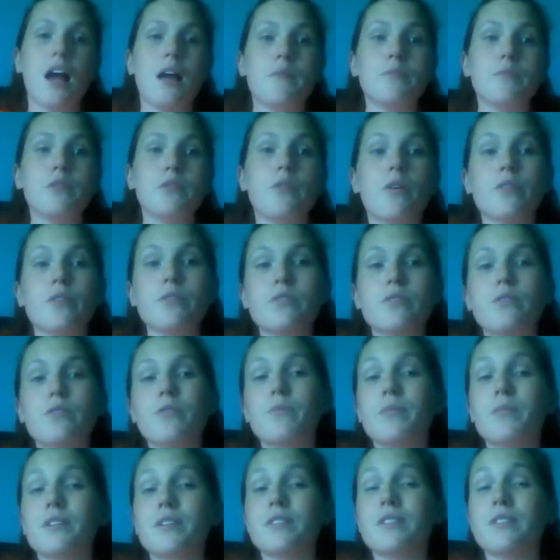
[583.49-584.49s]
You also don't
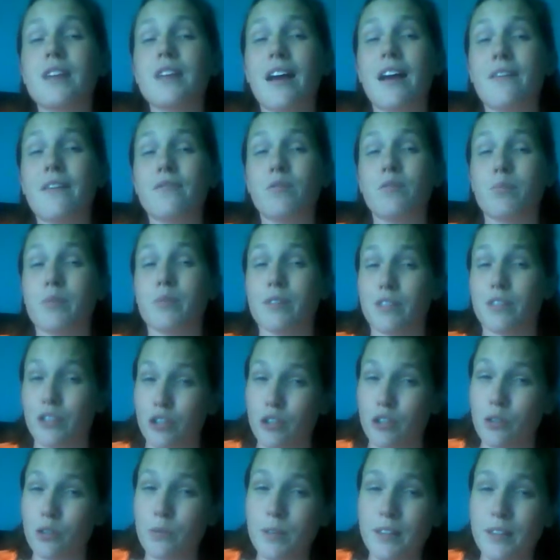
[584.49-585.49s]
want us to have the word
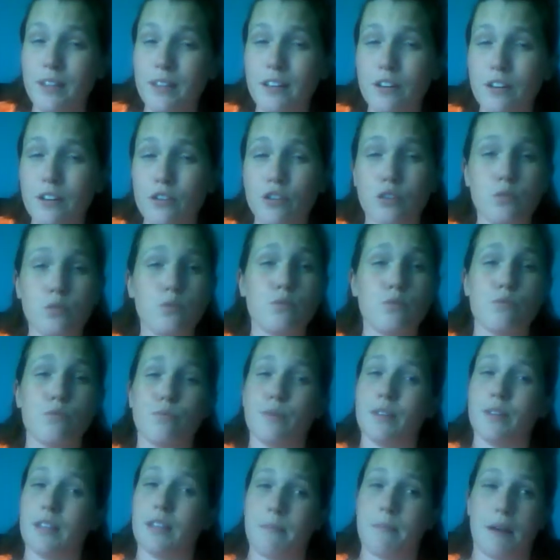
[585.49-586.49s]
you in there. You's
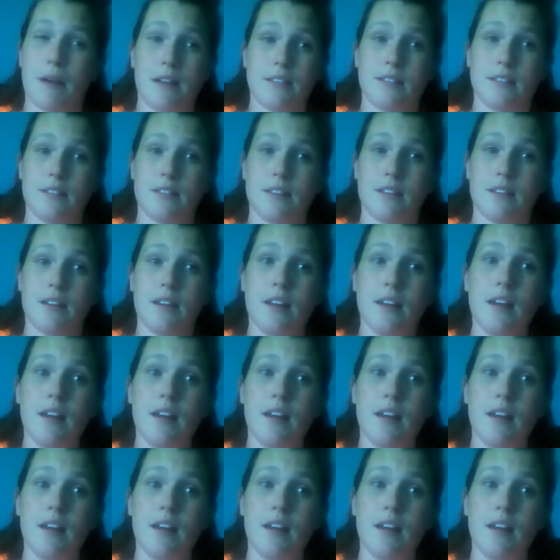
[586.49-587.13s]
really bossy.